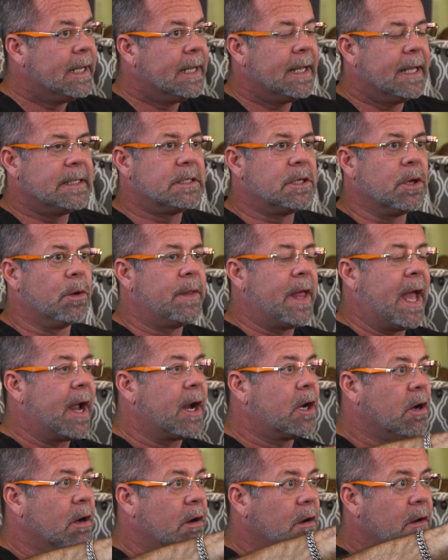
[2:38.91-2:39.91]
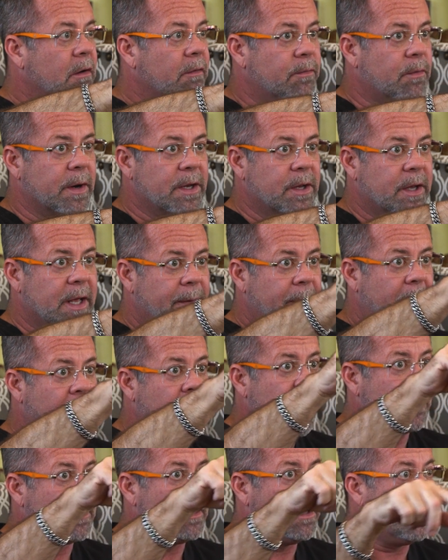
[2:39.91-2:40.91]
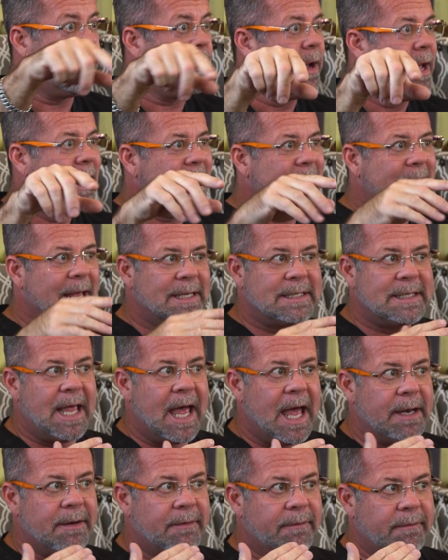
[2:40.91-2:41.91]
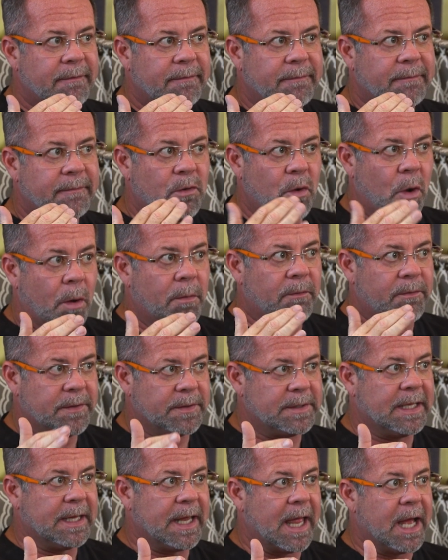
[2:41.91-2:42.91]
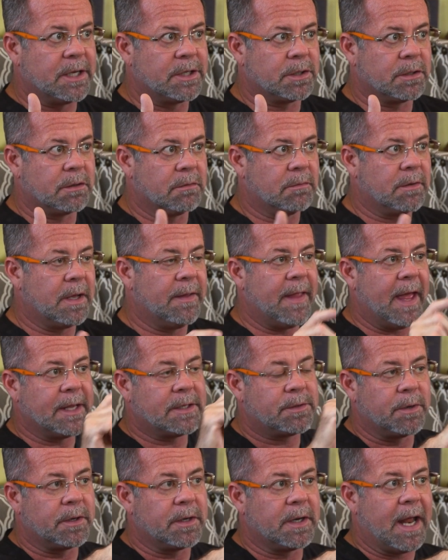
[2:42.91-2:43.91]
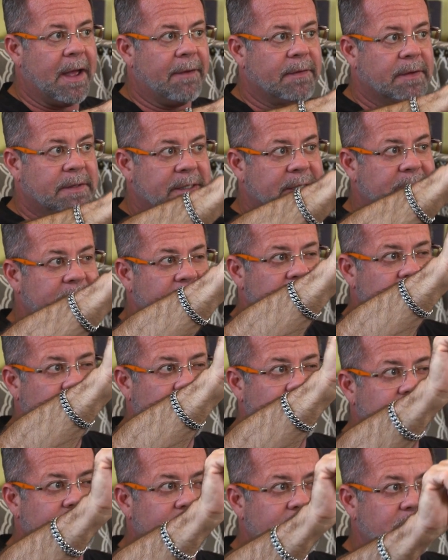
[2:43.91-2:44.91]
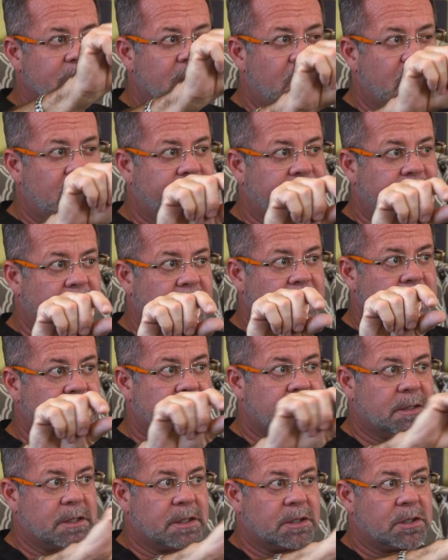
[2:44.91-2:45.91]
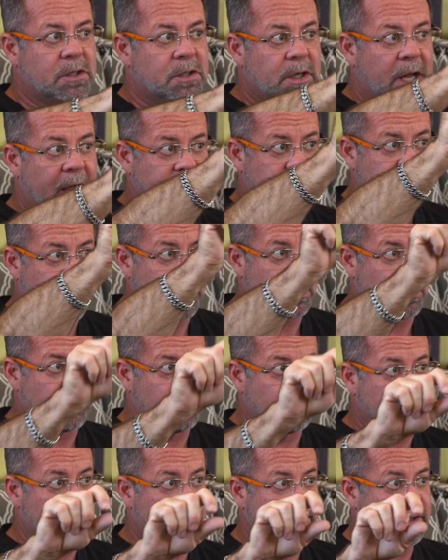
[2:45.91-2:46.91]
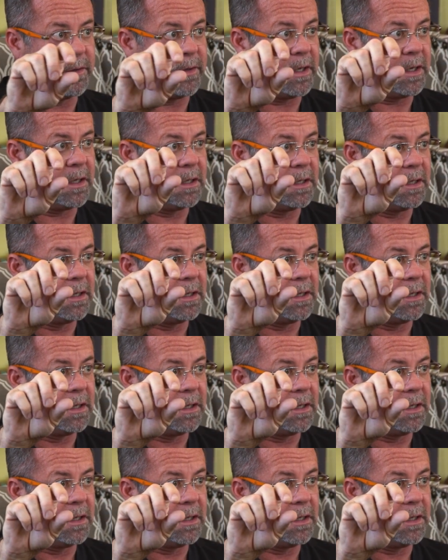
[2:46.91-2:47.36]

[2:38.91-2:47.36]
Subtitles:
And so that curve, when you get a high or low, that's not normal physiological. And that's where you're going to have a chance of side effects because it has that curve to it.